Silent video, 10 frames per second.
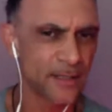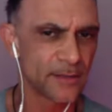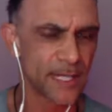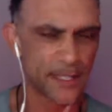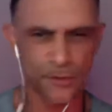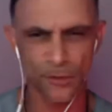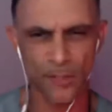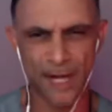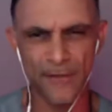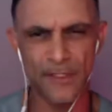that you're
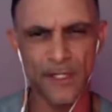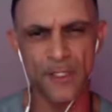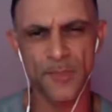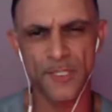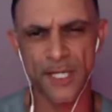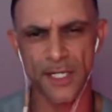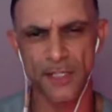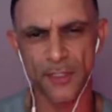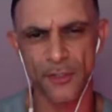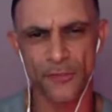having those
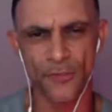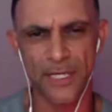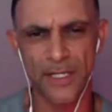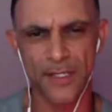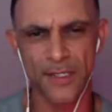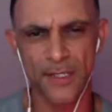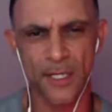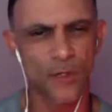particular drinks?